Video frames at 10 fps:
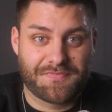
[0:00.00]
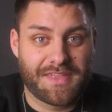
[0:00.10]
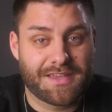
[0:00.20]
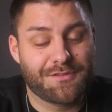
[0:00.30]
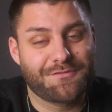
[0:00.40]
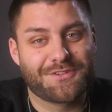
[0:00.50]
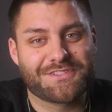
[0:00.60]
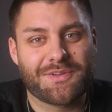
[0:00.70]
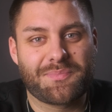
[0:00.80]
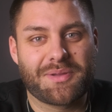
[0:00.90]
Thank you for
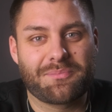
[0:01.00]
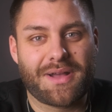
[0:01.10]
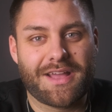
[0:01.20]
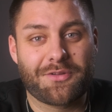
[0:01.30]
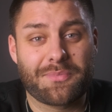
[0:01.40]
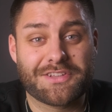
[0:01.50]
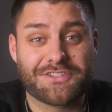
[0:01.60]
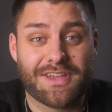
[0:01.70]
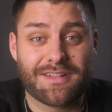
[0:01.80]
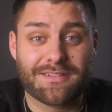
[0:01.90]
stopping by on my
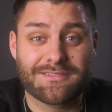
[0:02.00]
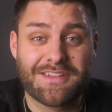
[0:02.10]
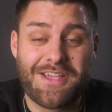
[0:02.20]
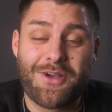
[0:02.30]
channel.